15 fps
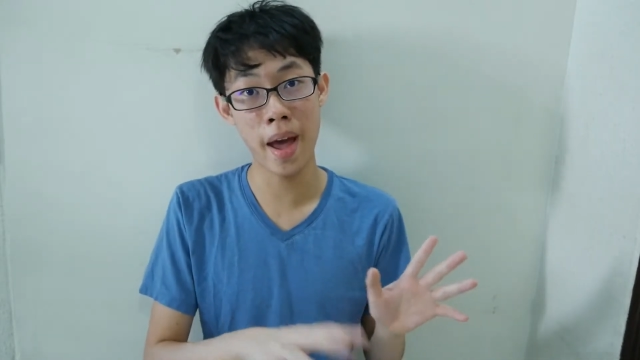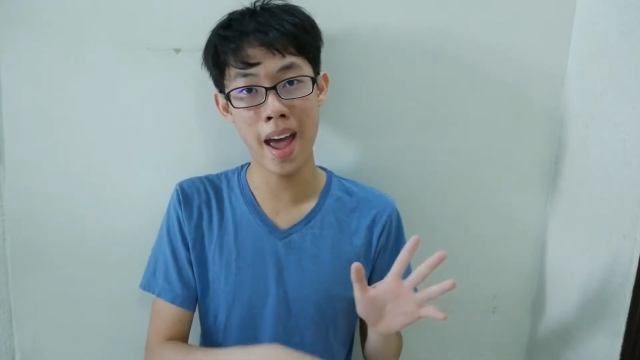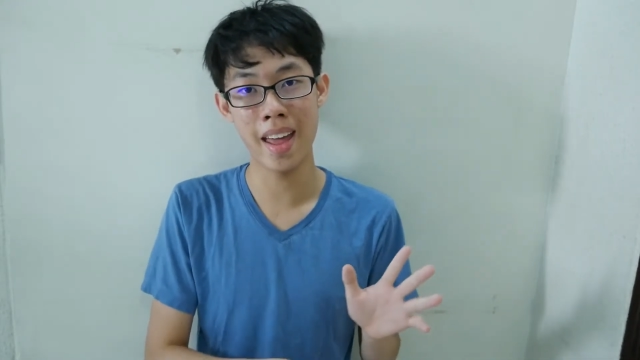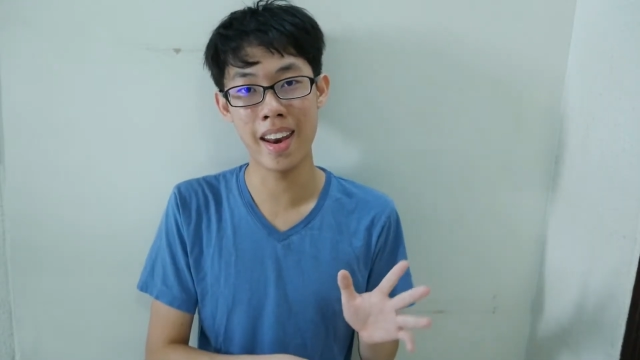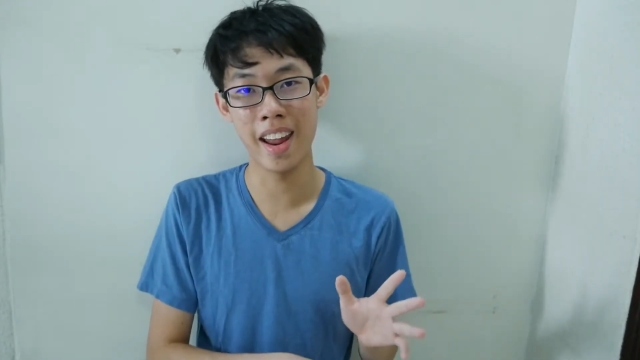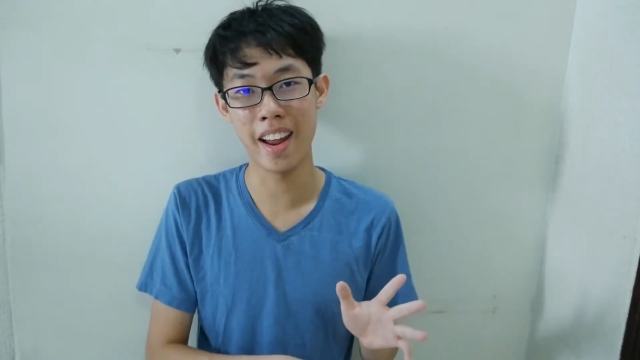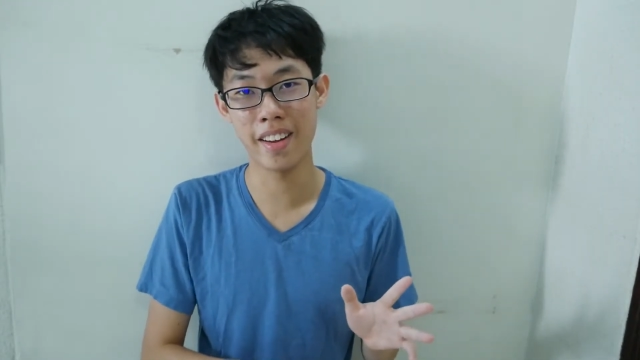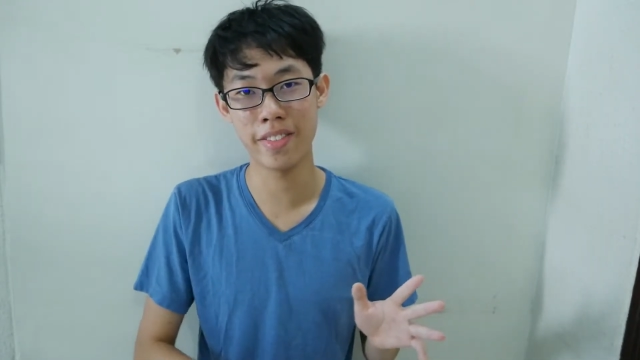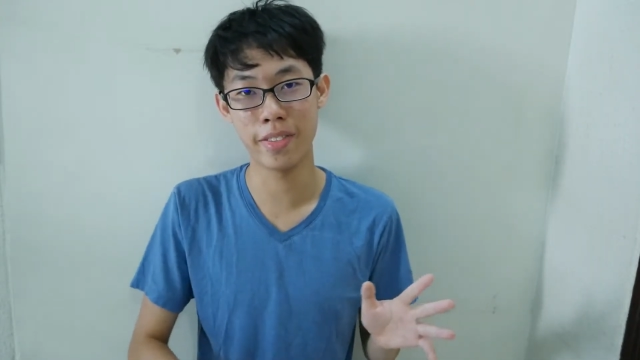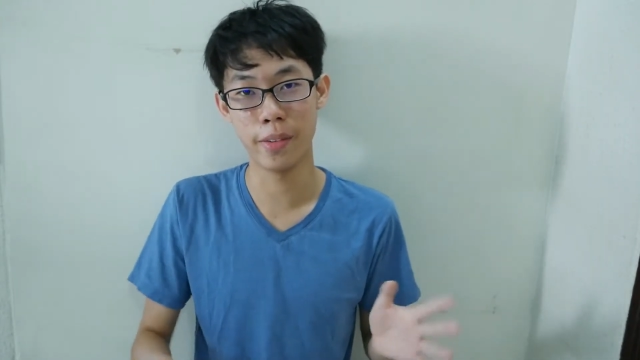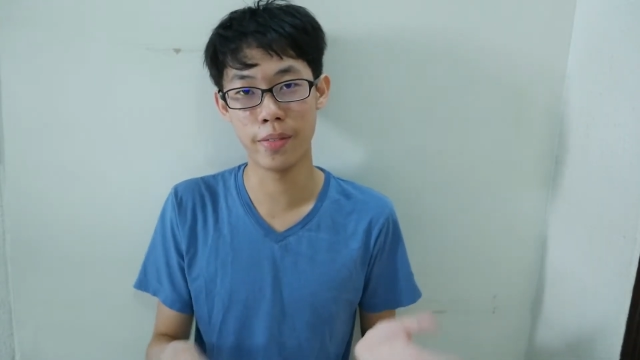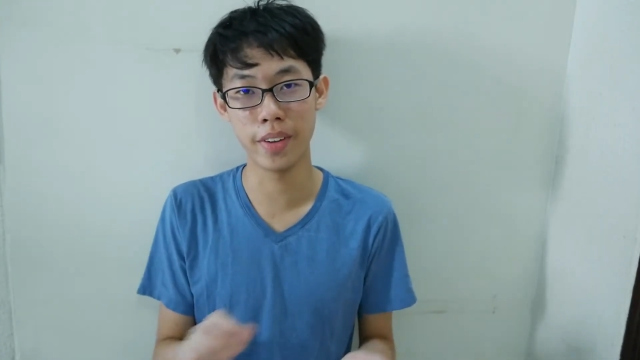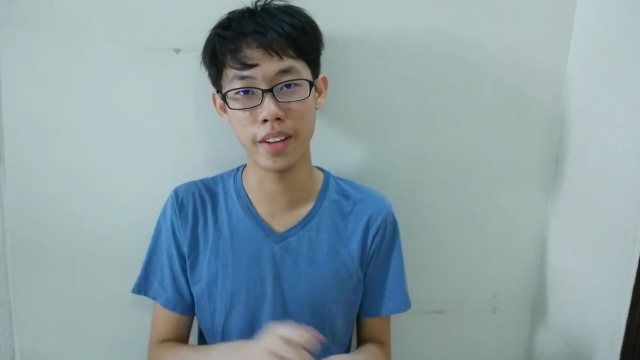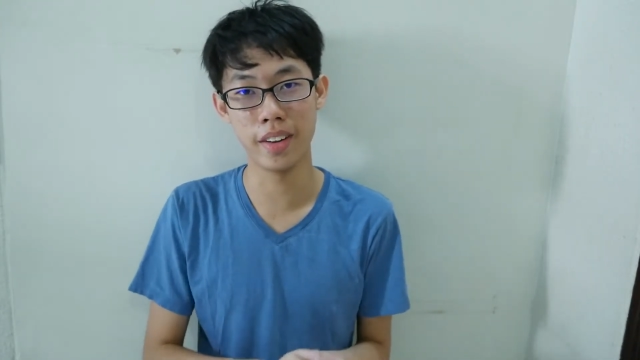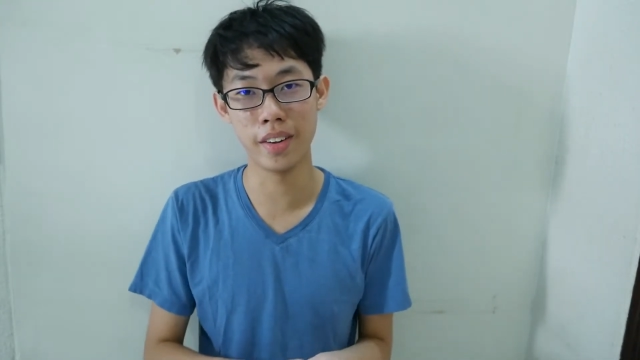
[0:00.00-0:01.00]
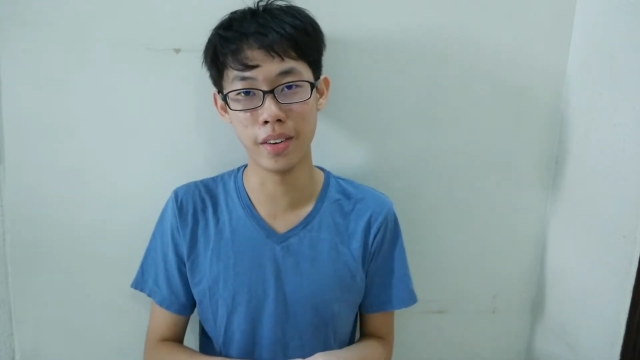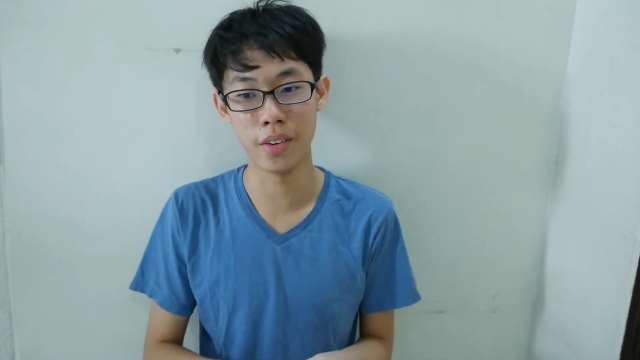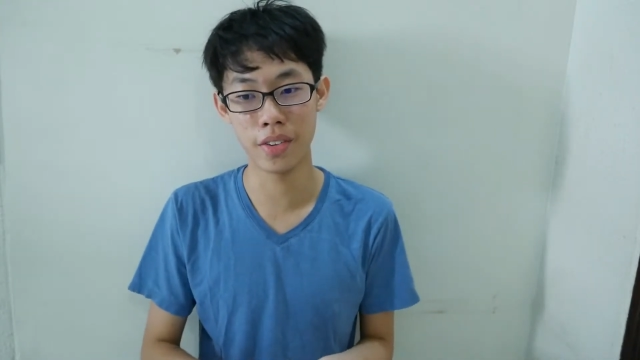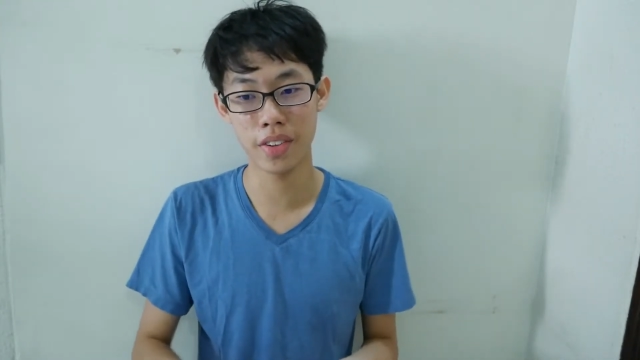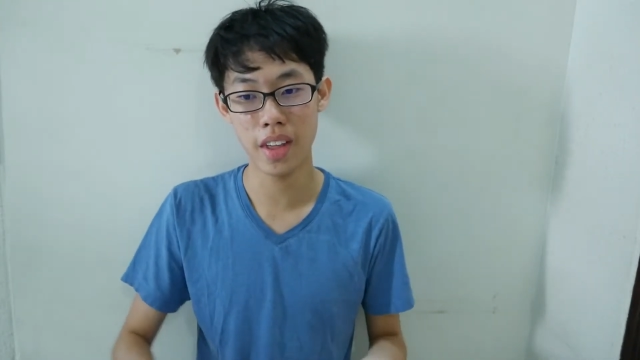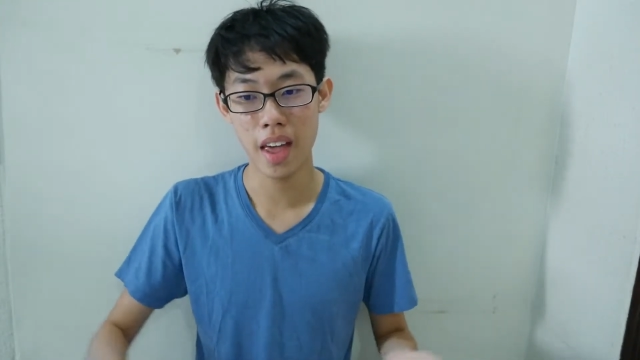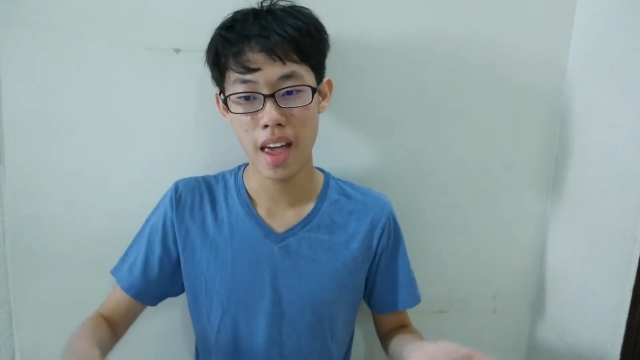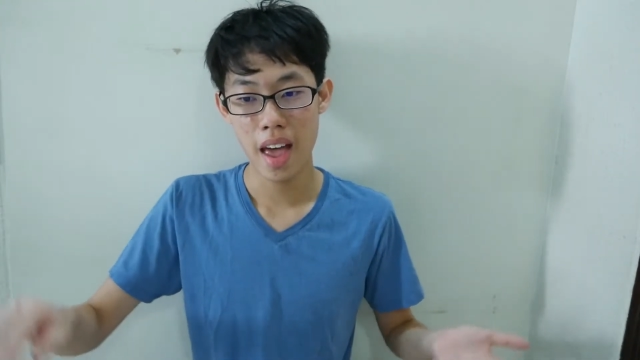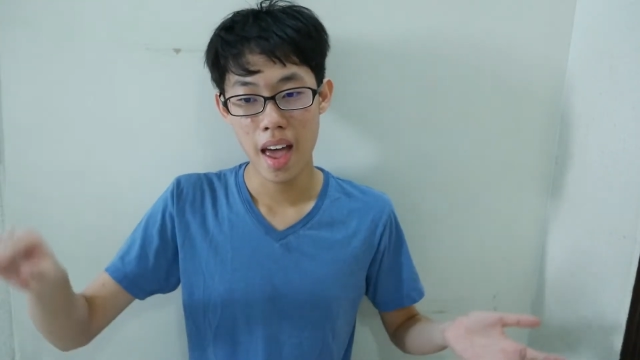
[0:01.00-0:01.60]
padding for videos,